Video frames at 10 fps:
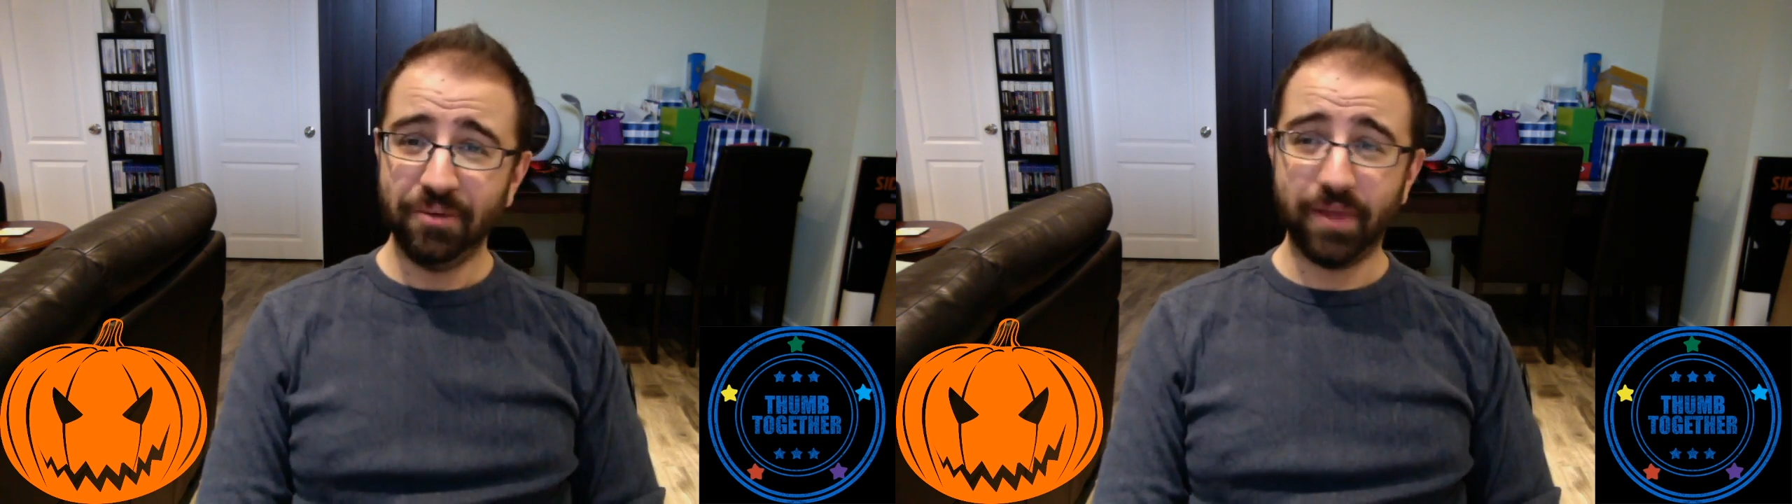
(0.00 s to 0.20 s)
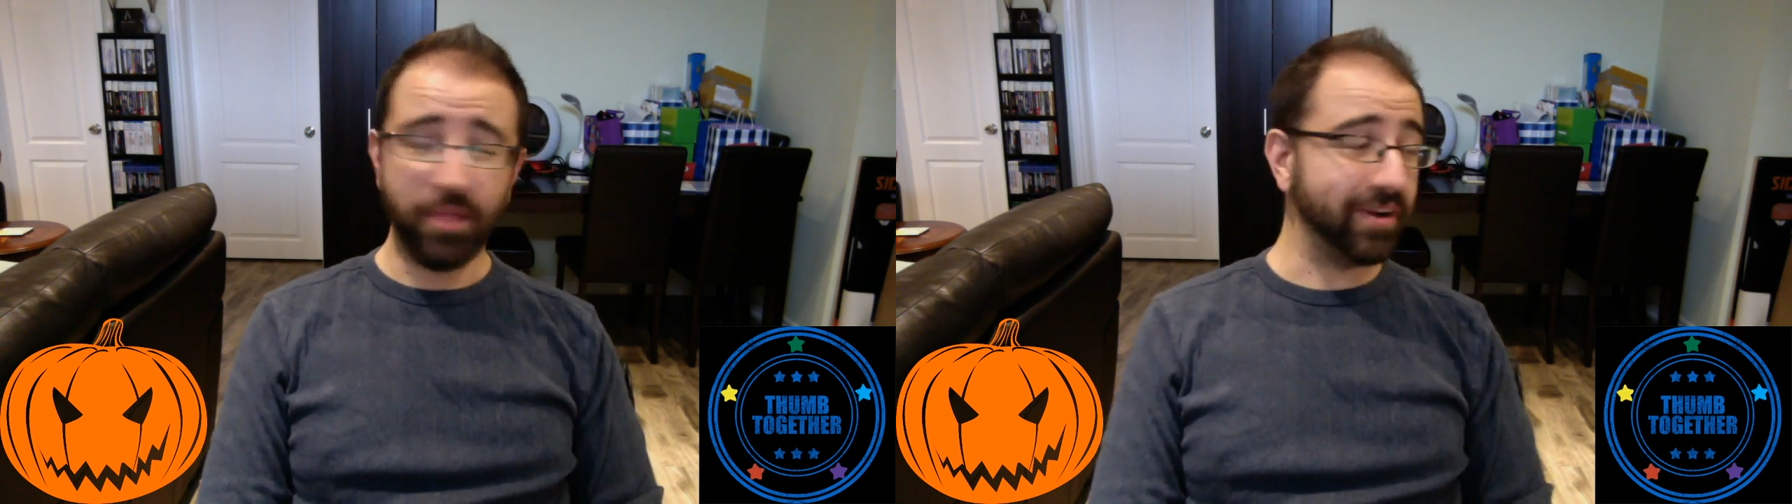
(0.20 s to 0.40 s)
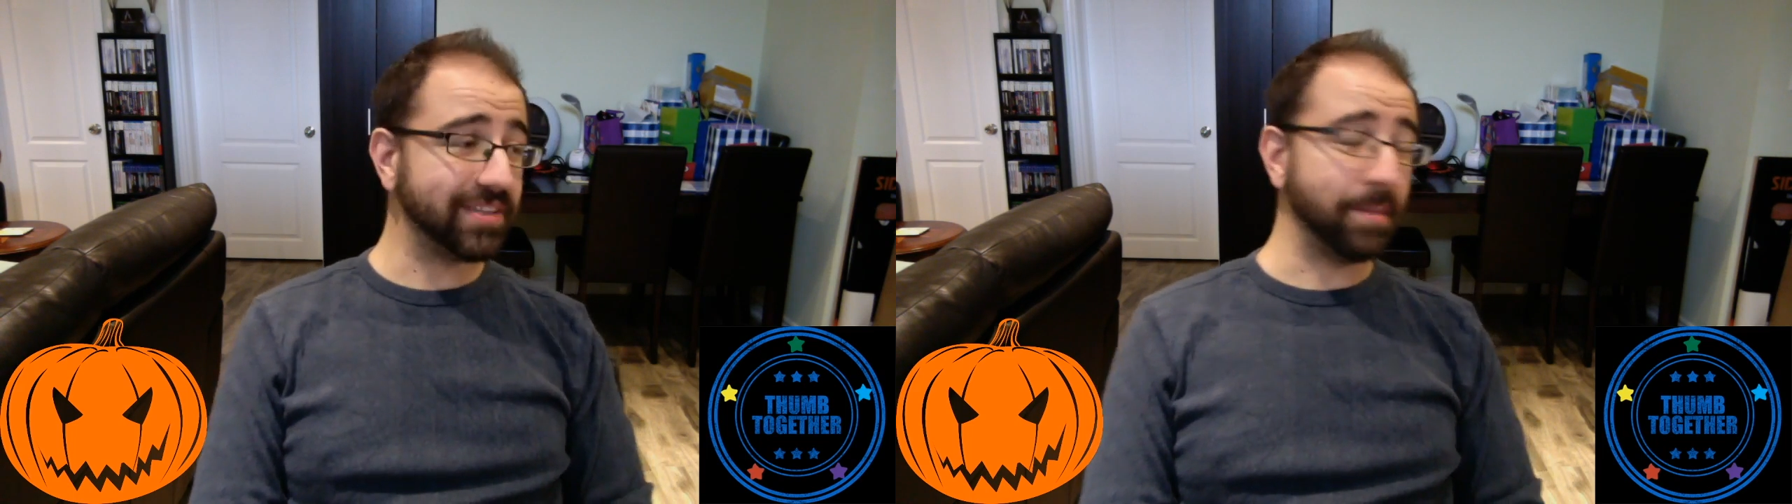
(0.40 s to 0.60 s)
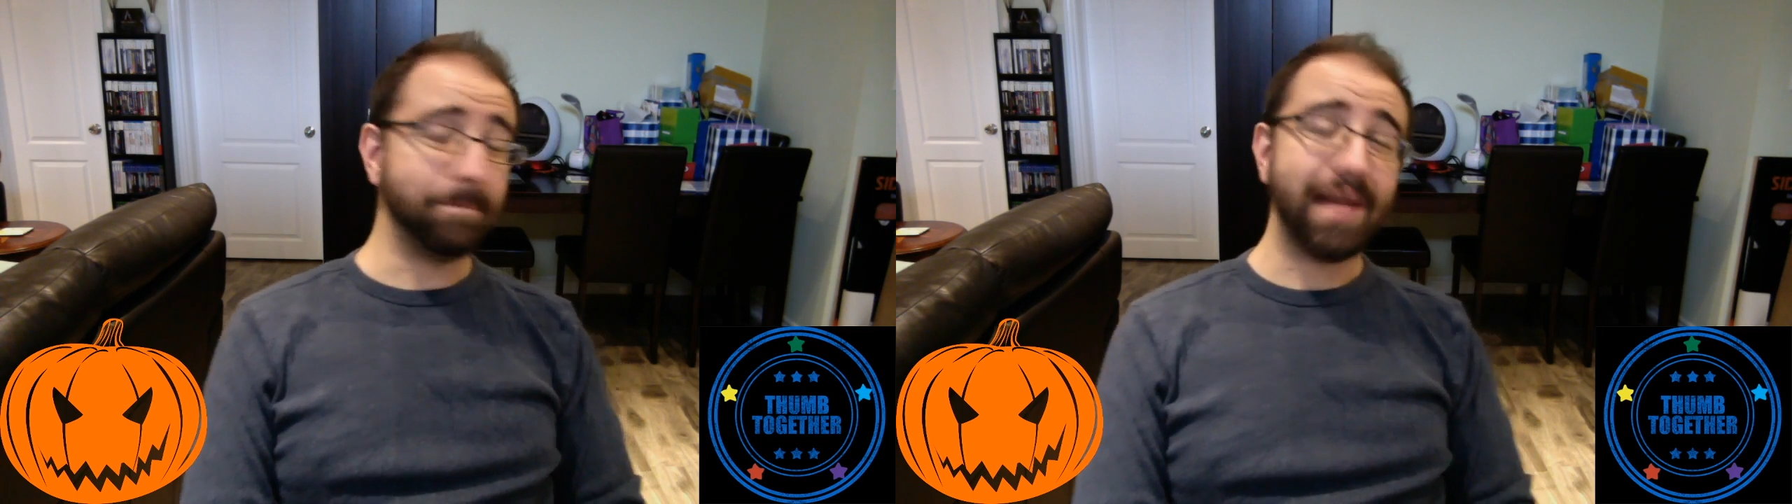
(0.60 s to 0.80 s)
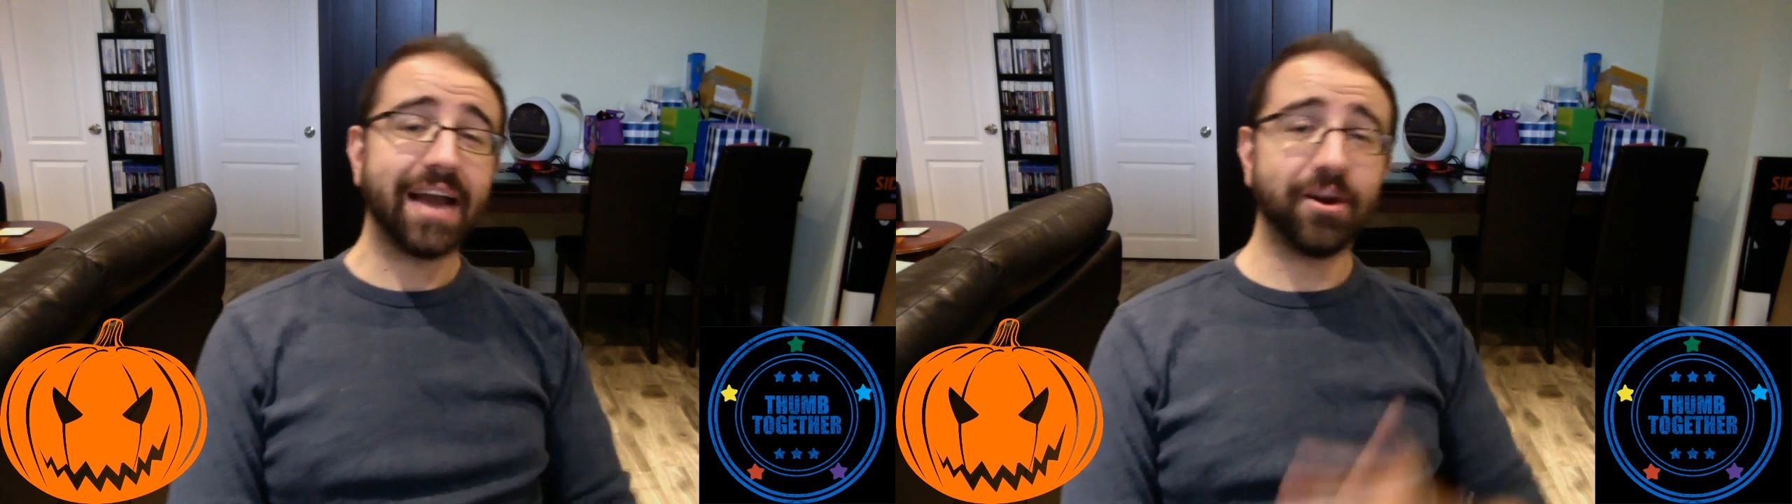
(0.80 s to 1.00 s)
whether it's a
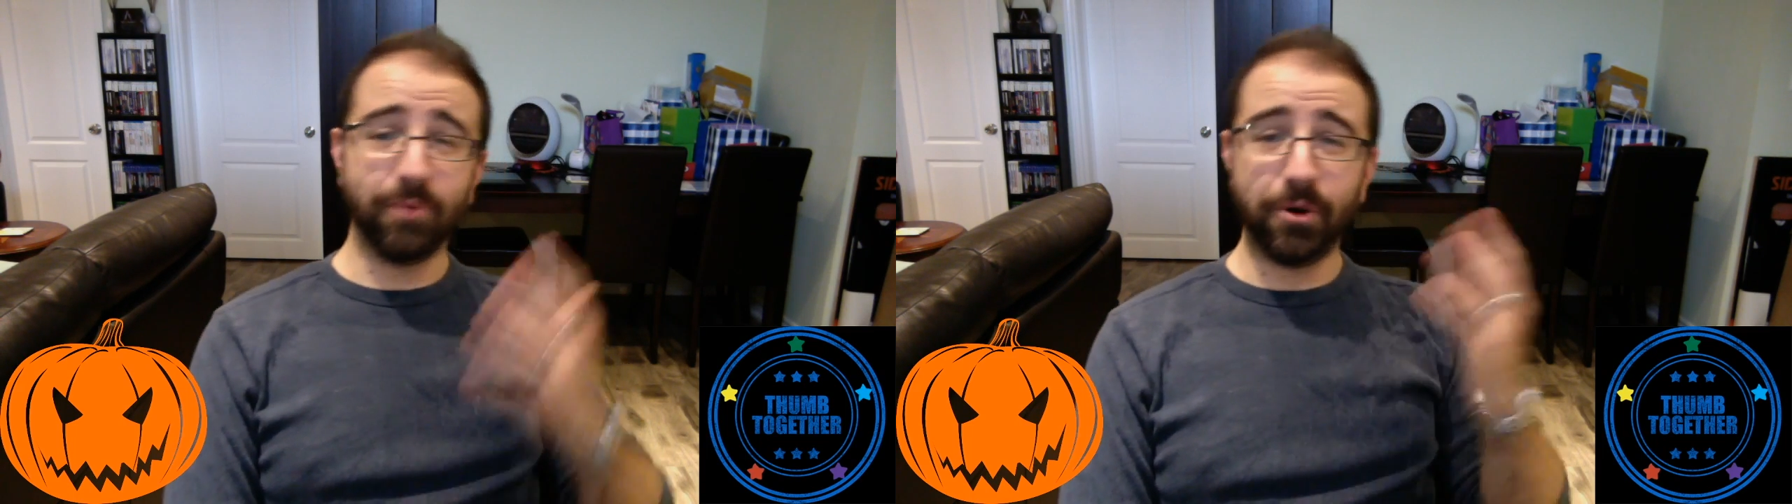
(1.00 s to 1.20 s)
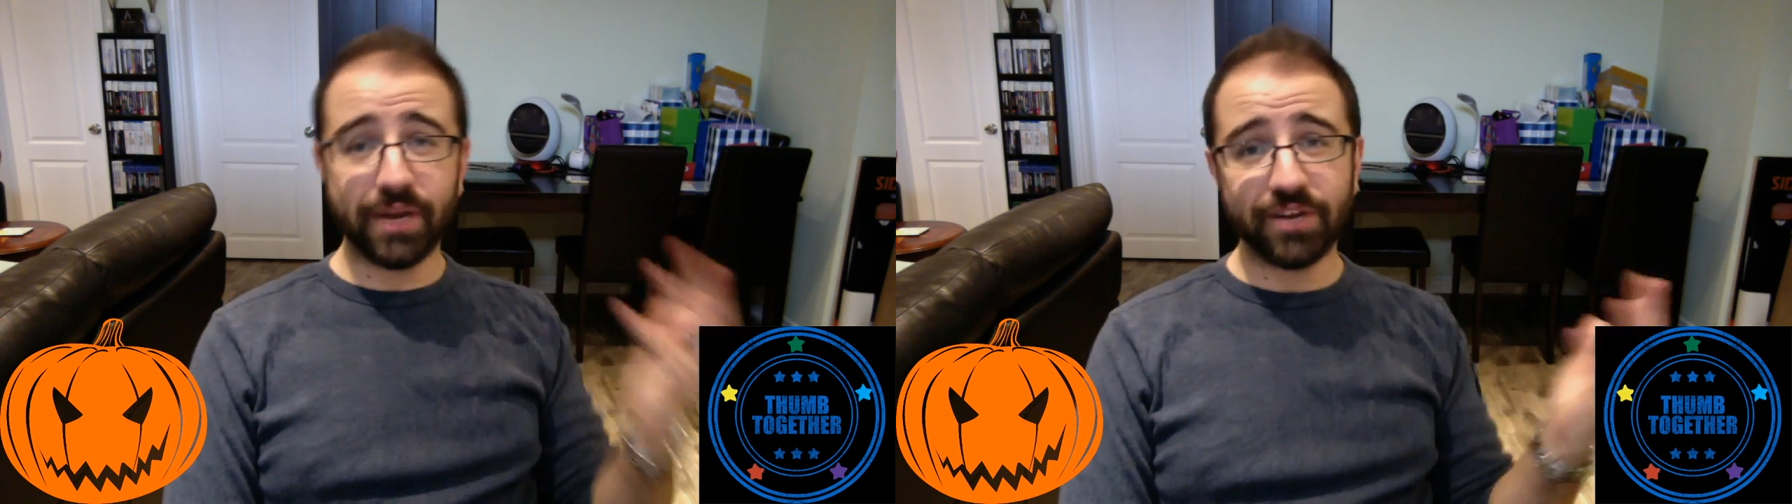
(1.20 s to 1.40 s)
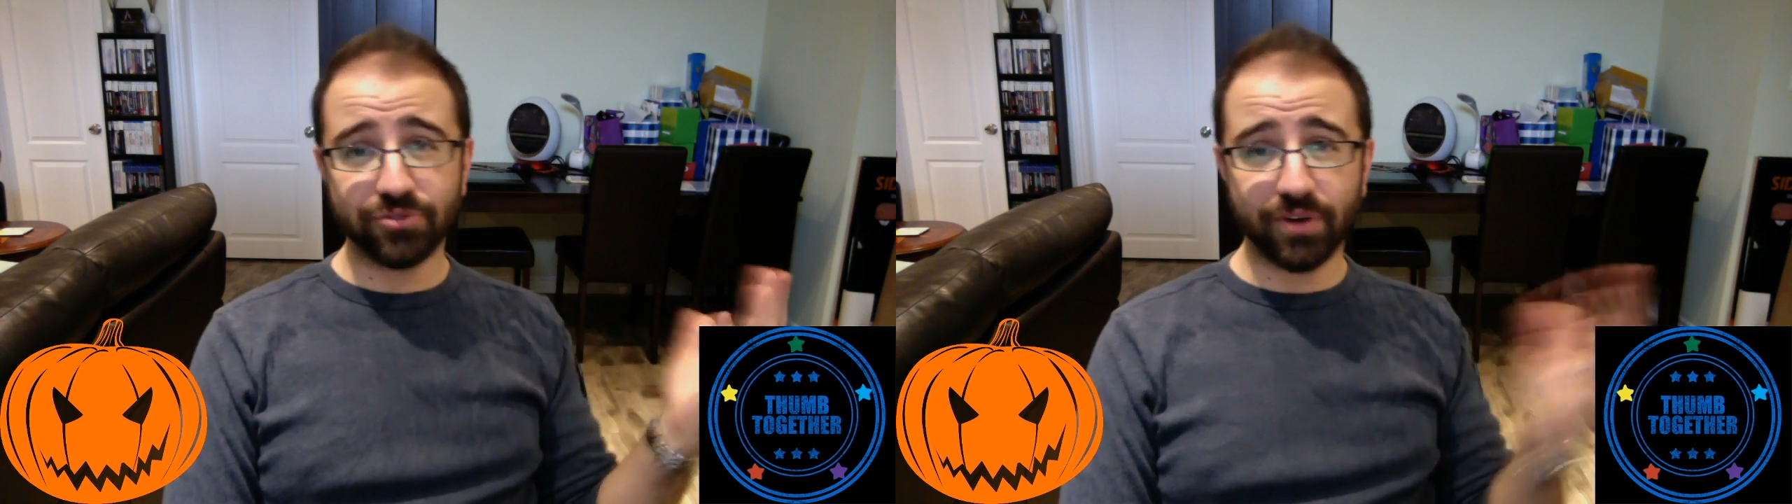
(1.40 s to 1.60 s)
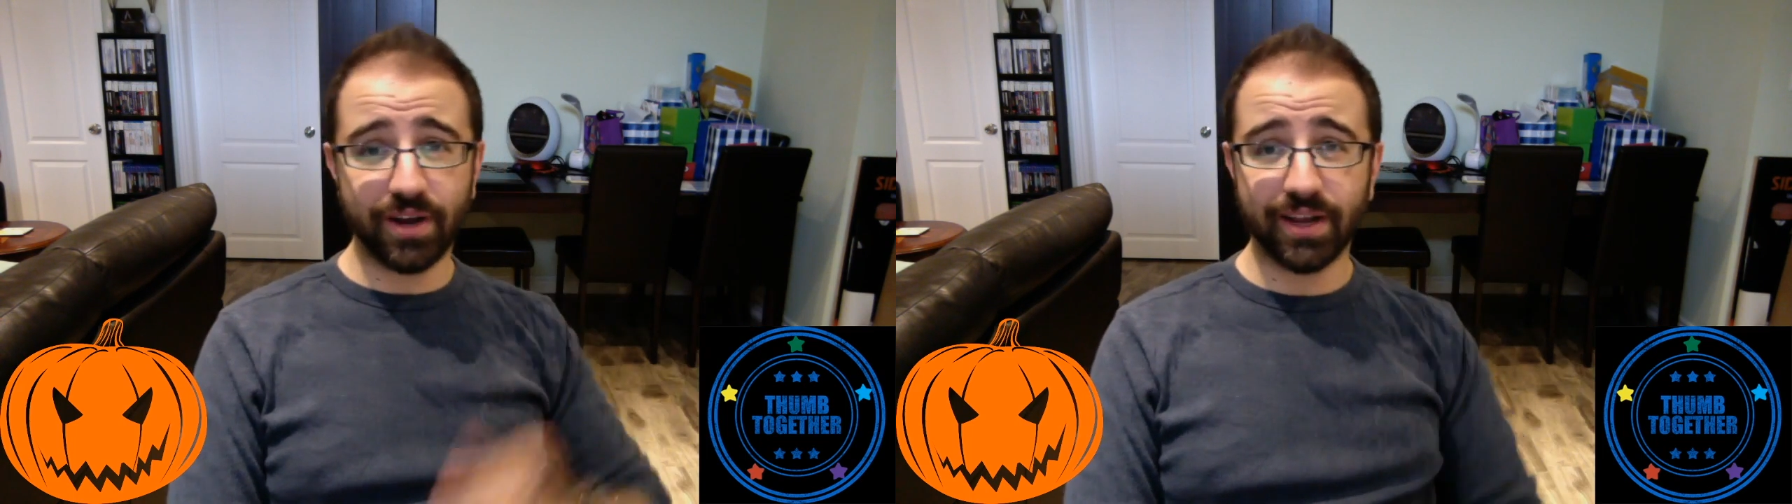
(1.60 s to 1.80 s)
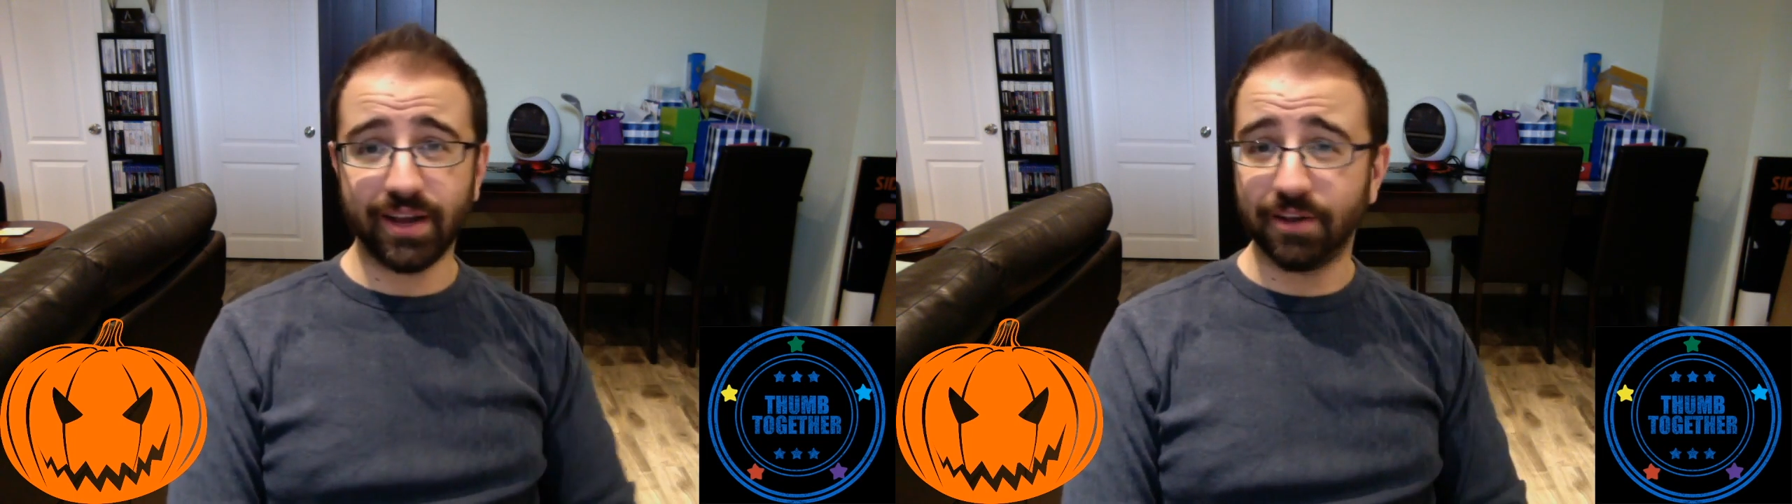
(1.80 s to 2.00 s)
macaroni
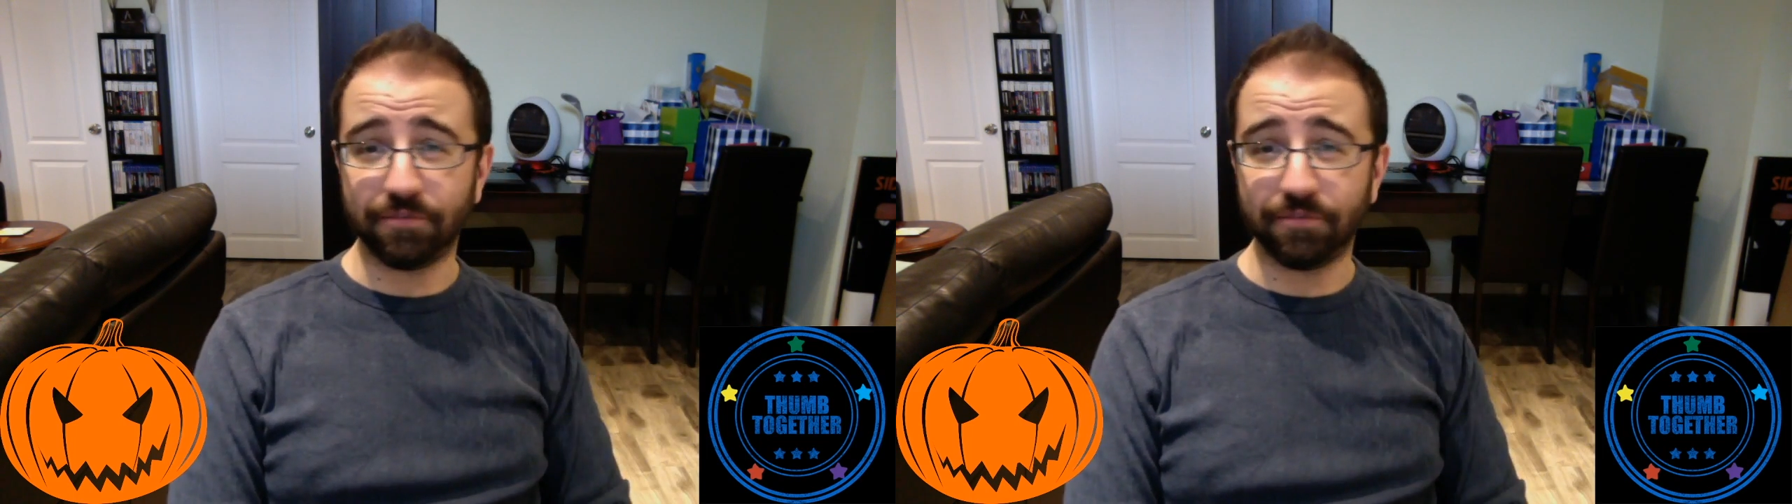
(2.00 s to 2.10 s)
drawing,